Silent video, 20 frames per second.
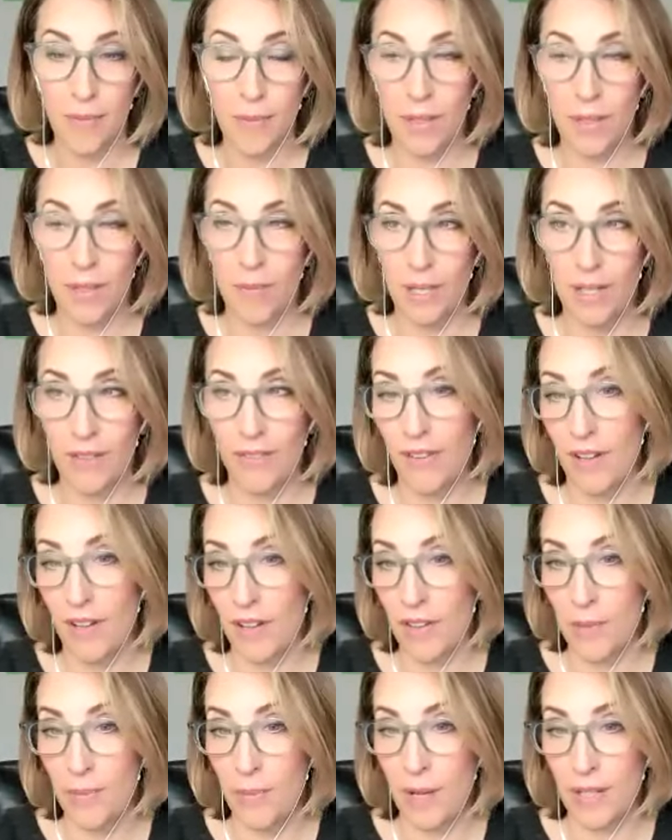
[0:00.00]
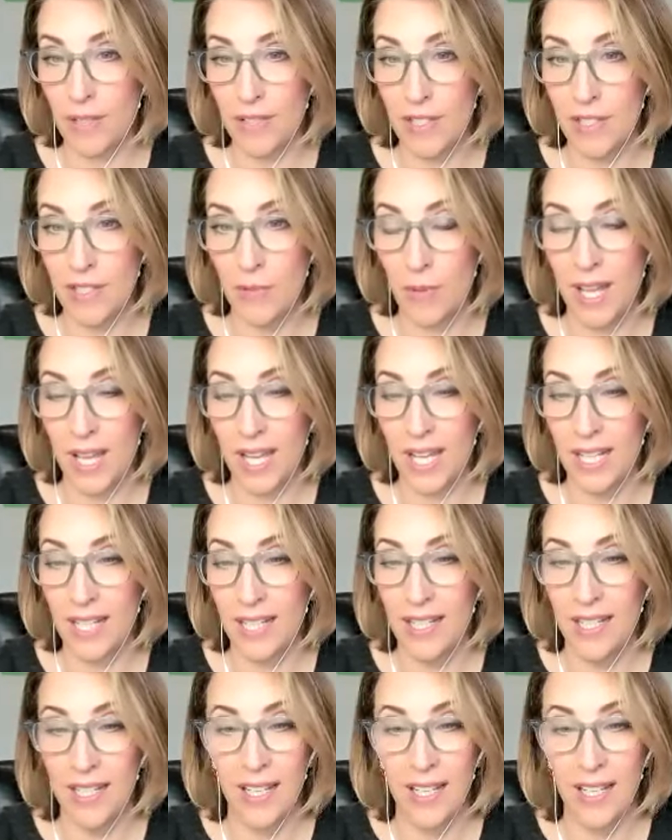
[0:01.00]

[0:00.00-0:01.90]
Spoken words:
my father passed away